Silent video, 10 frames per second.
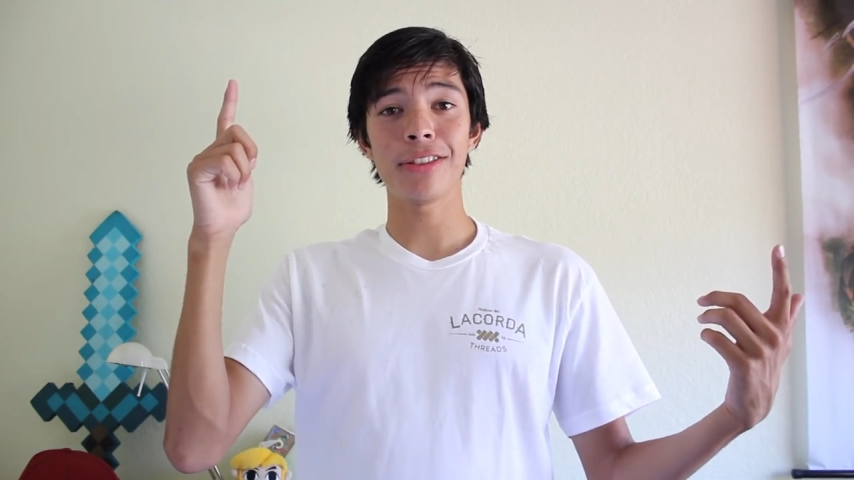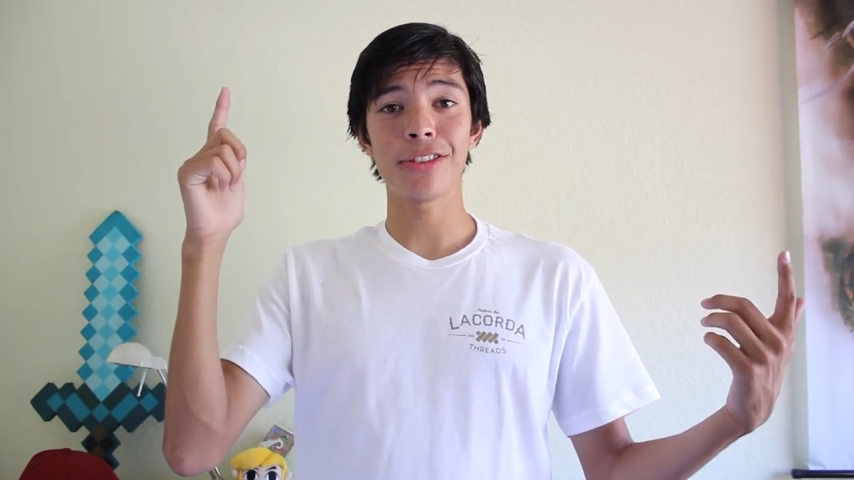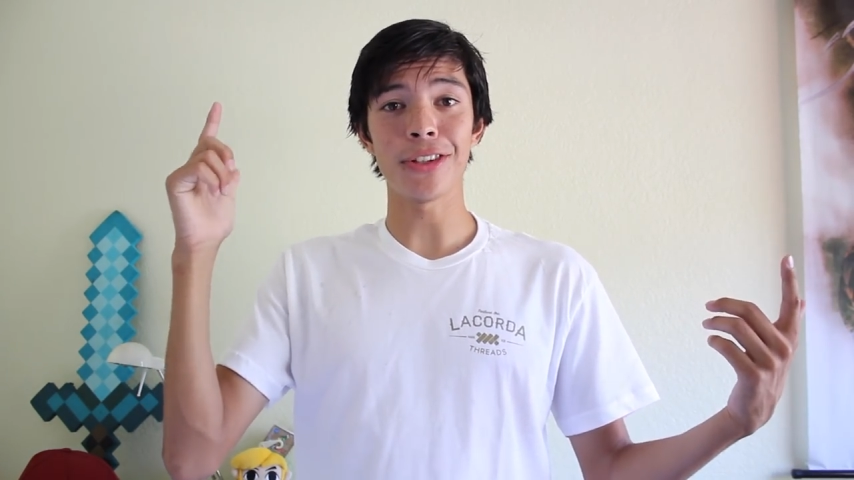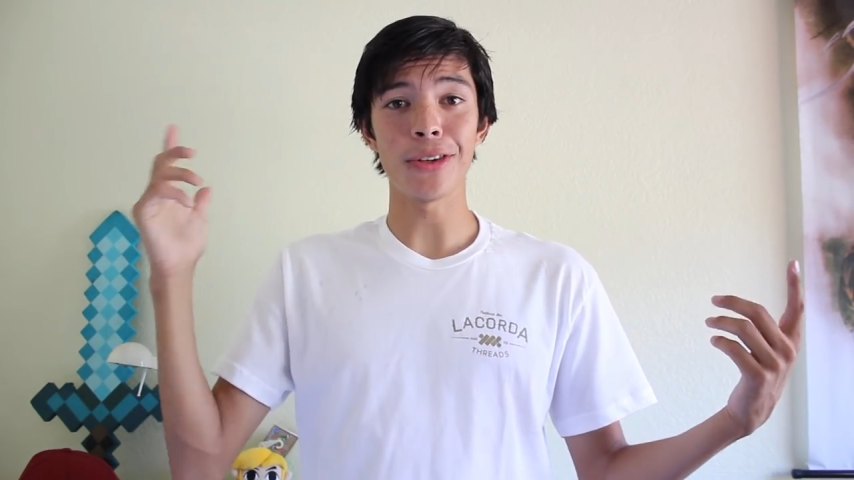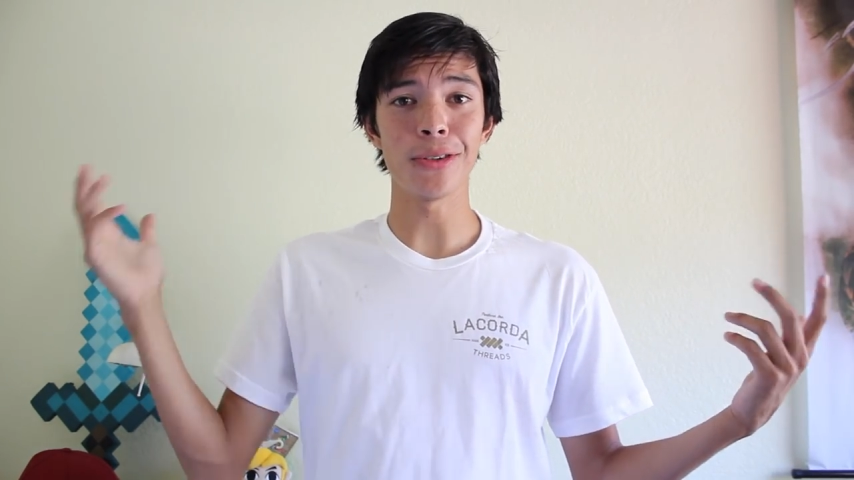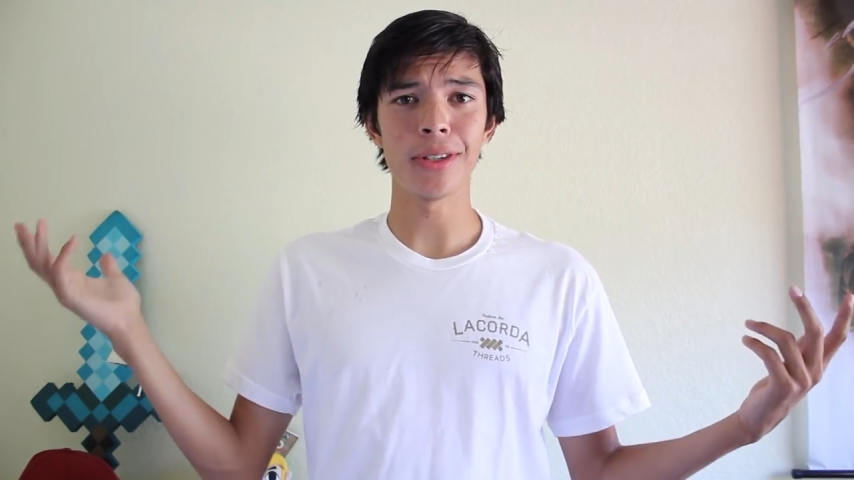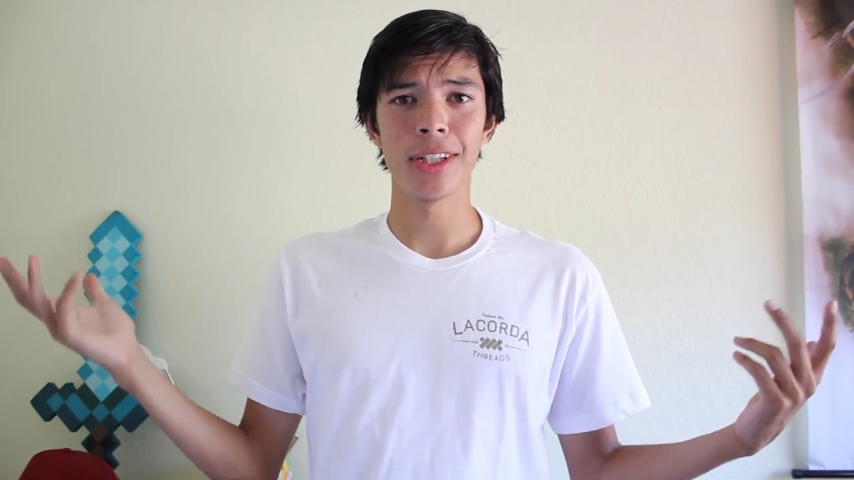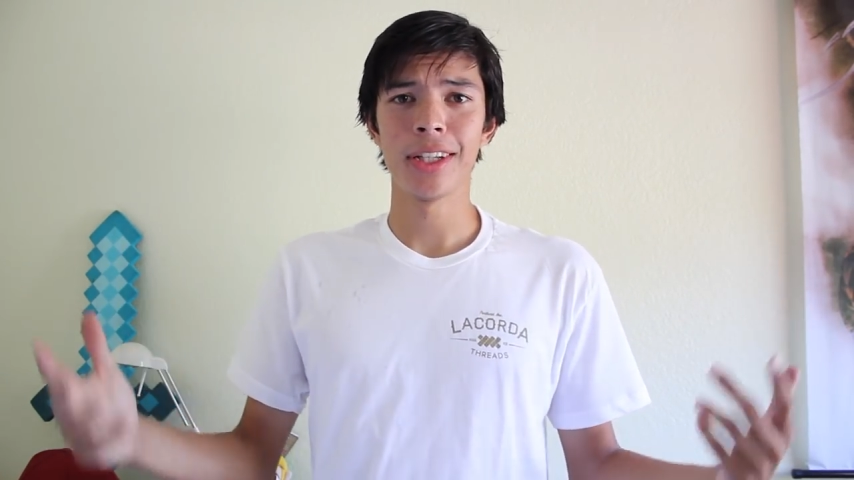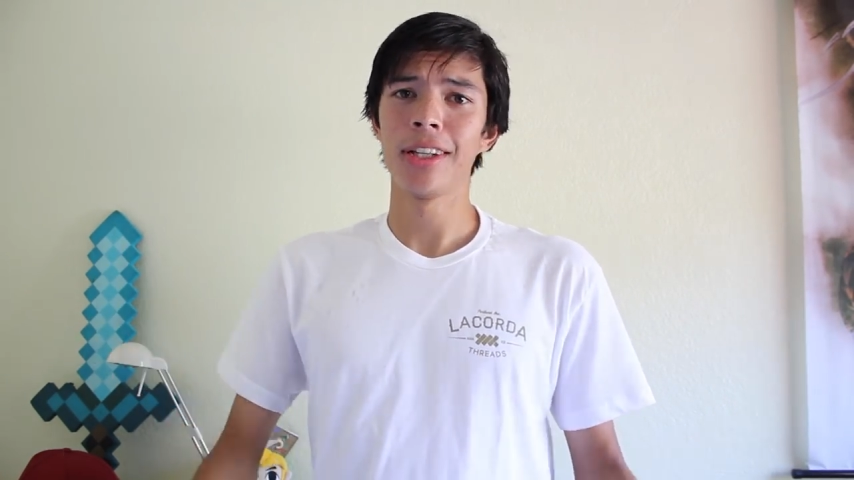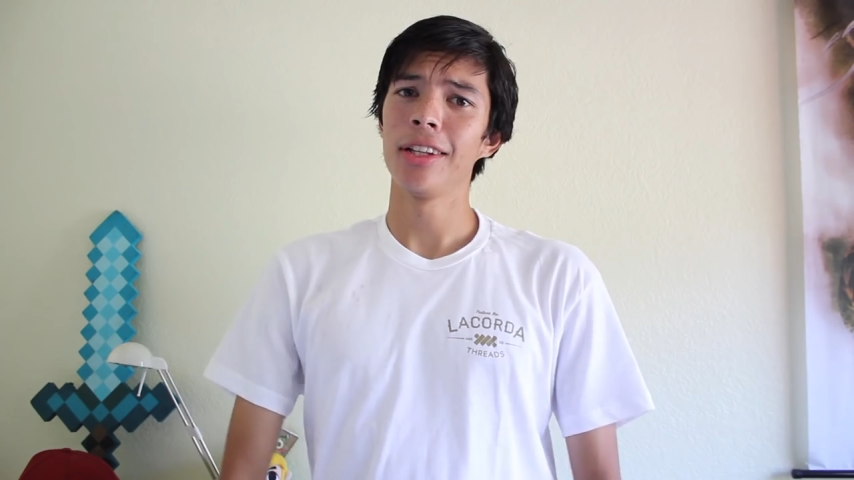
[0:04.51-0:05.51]
So
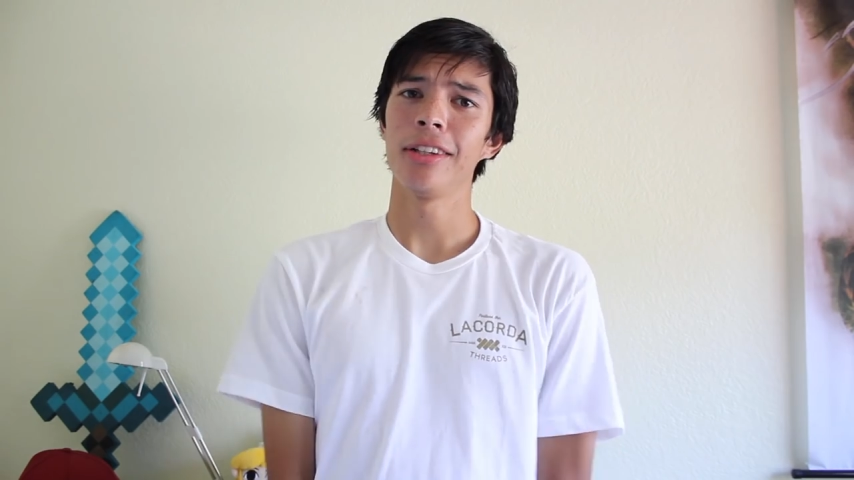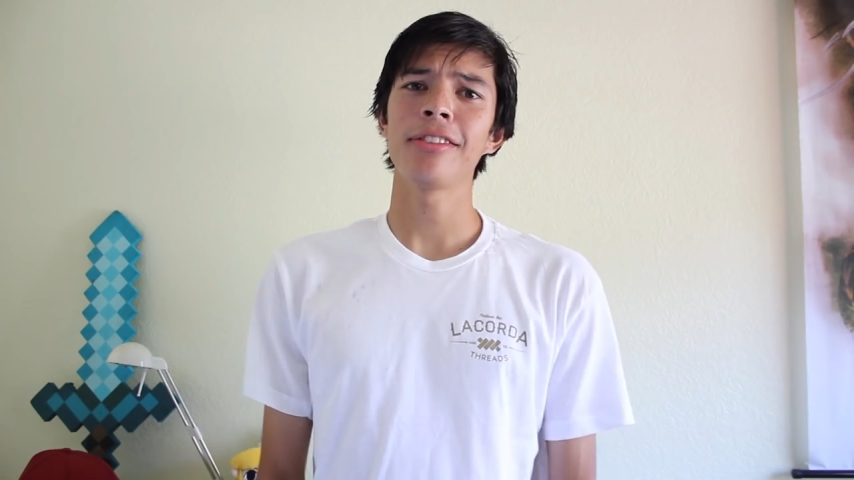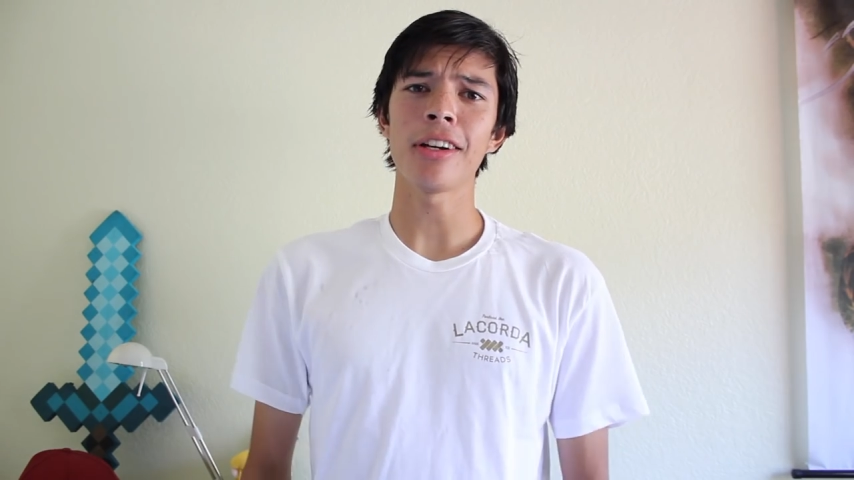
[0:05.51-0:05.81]
let's